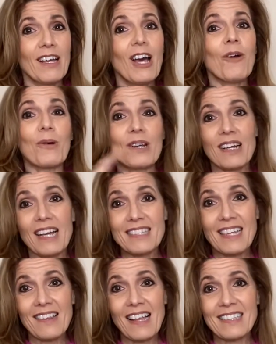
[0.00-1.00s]
What did I
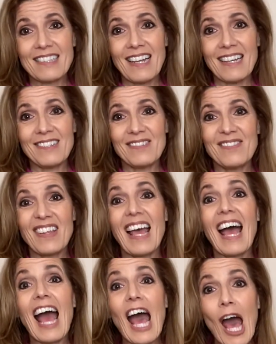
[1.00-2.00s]
say last night?
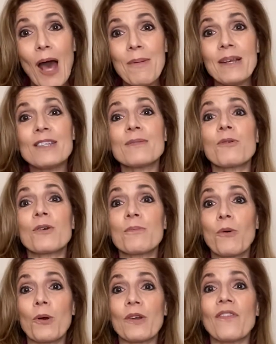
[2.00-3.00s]
habit is more
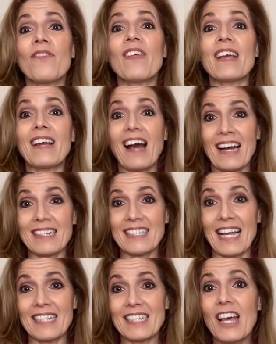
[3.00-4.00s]
important than
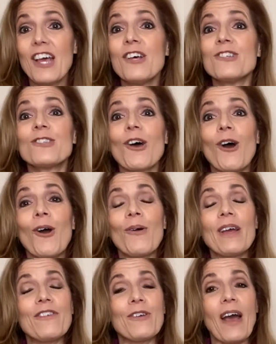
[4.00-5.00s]
content. So
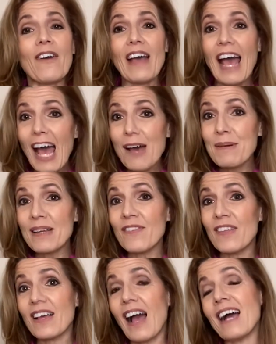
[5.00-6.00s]
if you have habit,
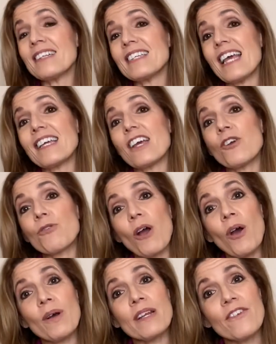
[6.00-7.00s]
the content can
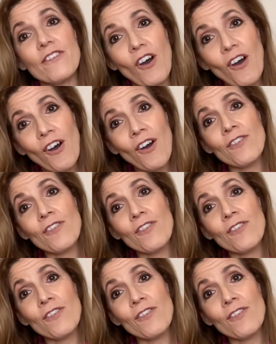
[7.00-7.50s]
grow and evolve